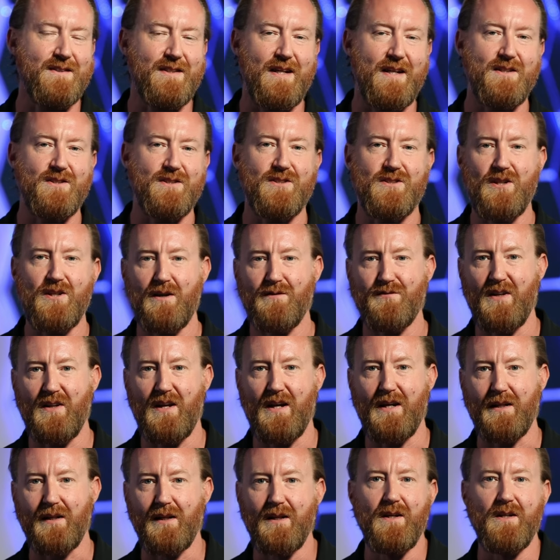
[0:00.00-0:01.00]
to say stuff
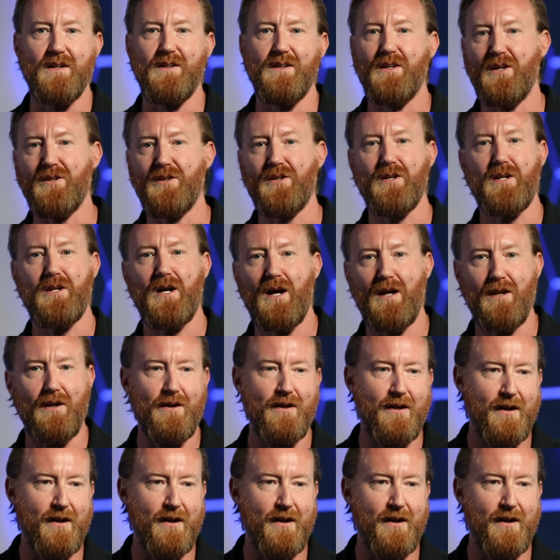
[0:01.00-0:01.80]
like, another dollar,